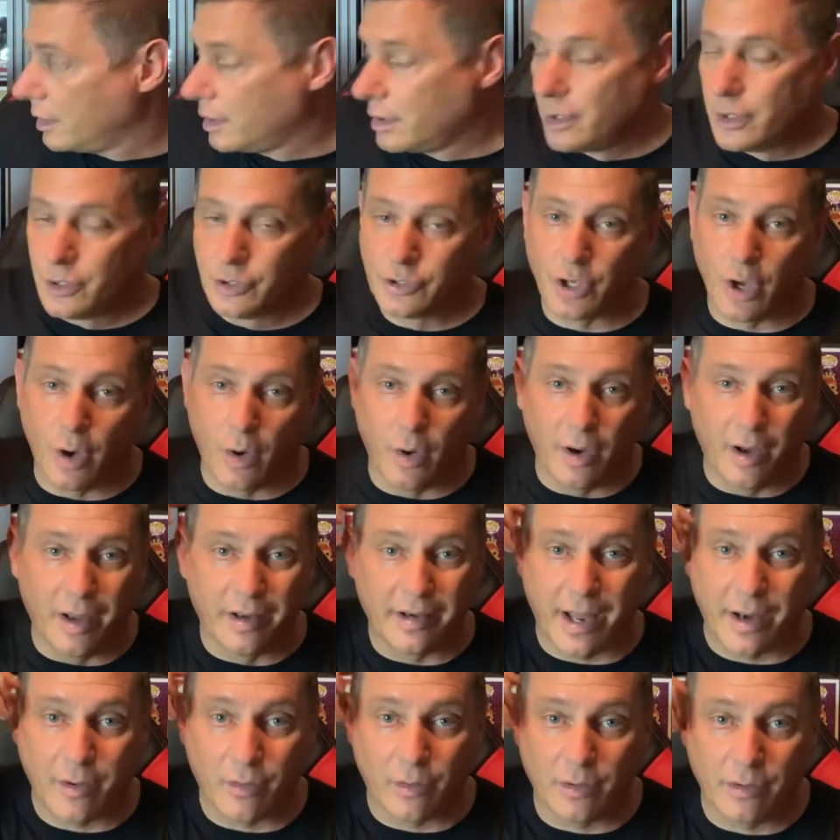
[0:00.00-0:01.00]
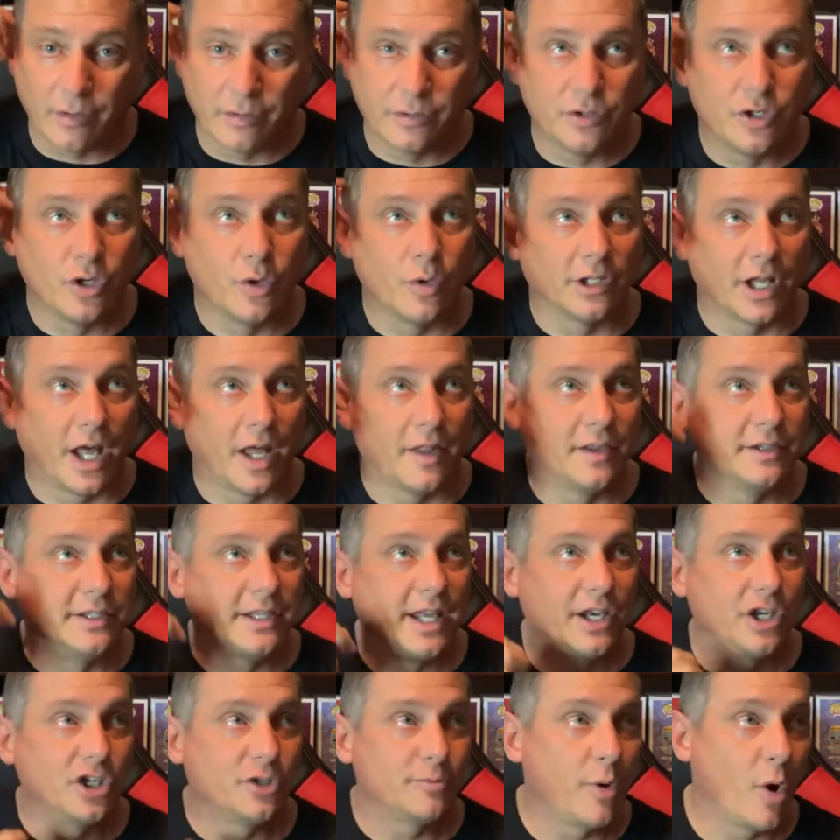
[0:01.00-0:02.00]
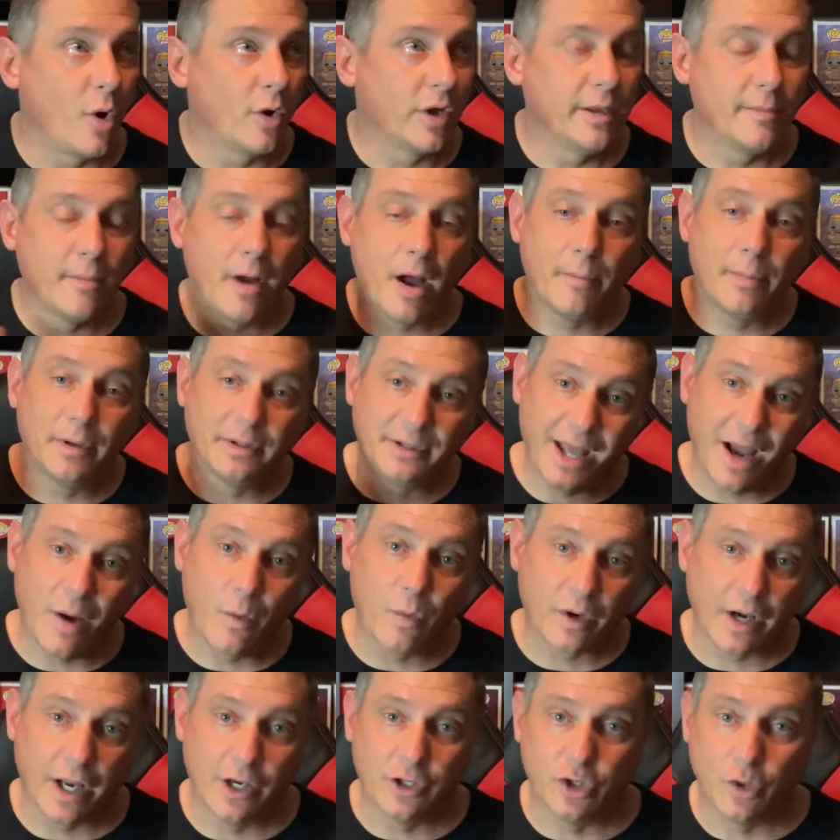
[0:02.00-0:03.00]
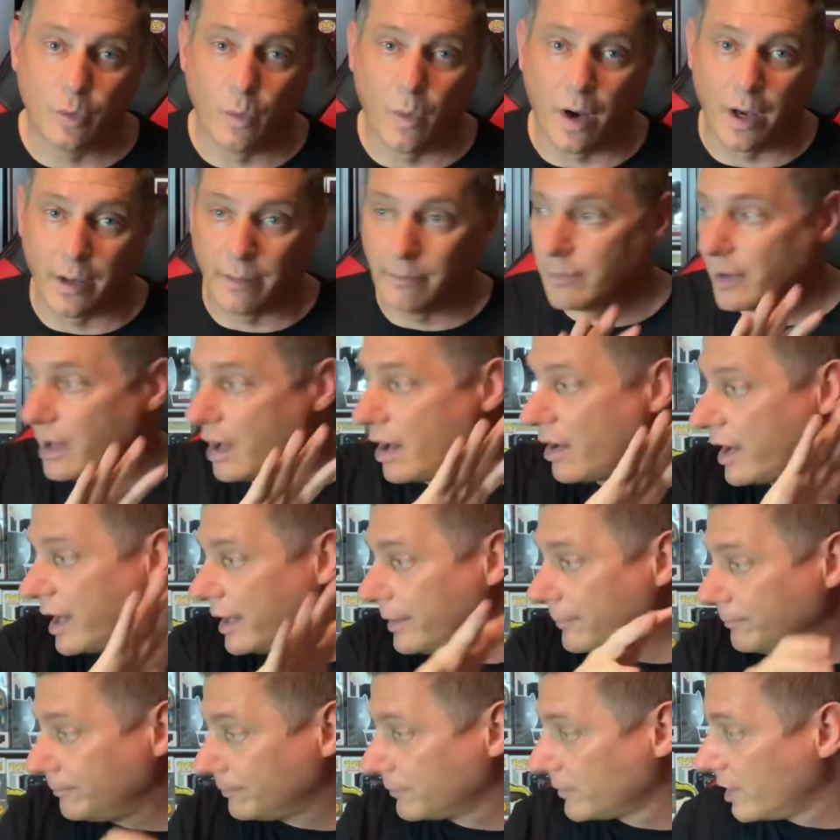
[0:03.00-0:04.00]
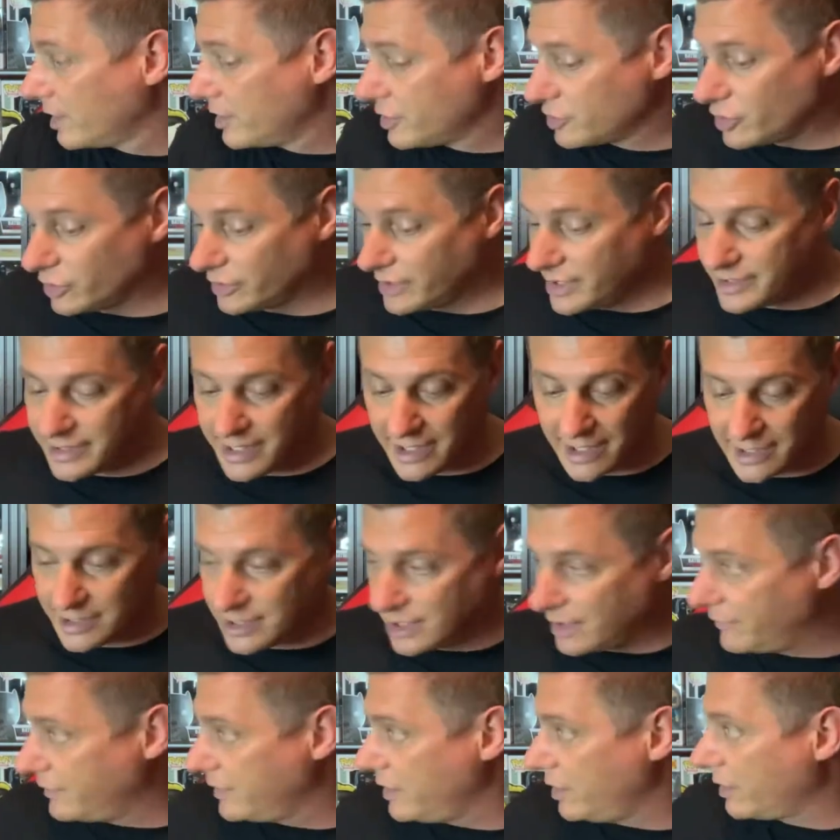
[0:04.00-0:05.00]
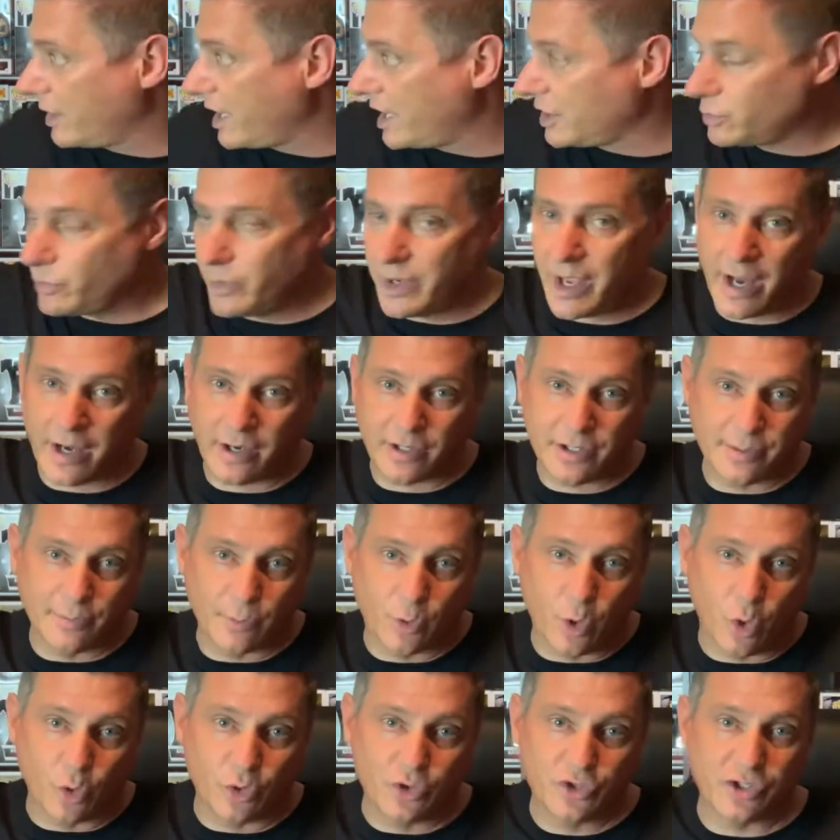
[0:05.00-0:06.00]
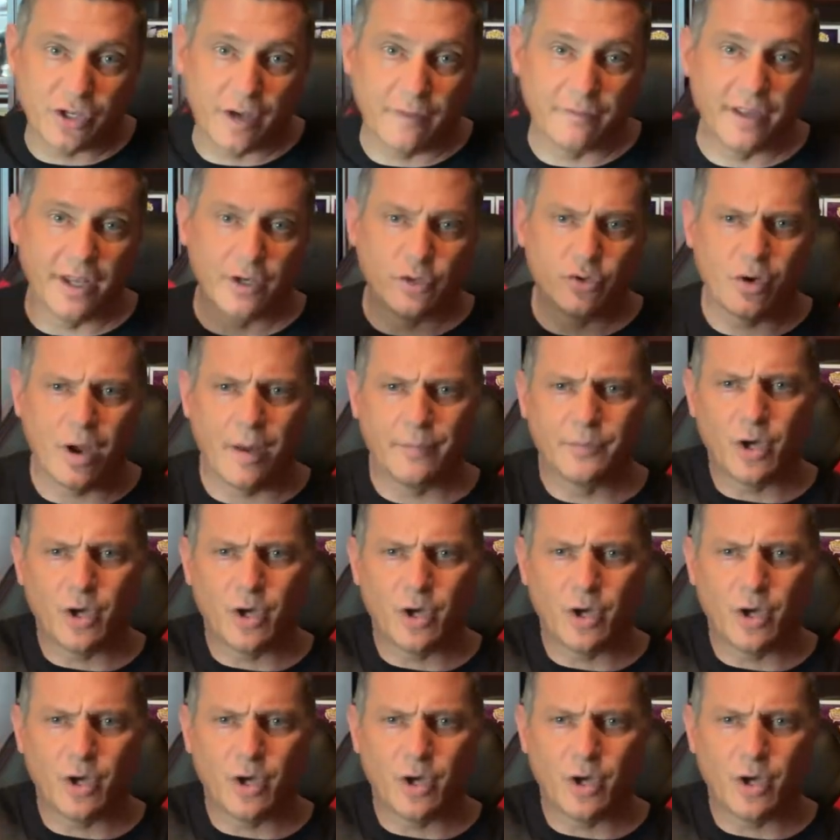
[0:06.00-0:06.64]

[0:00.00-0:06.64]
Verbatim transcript: So, and I don't do a lot of the 10-inch Pokemon, but that one I do want. All right, so let's get into the video, guys. We got some cool stuff that dropped.